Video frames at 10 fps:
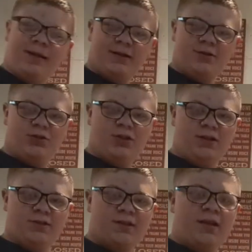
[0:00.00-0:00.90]
and
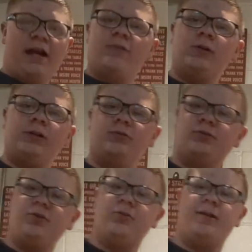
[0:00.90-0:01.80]
cheese, and what it'll
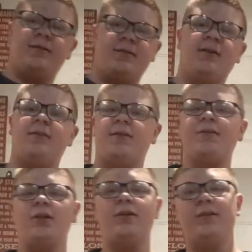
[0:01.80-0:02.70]
do is
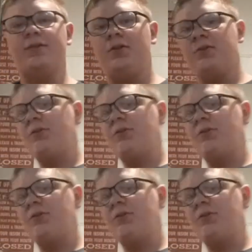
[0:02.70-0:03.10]
it's also a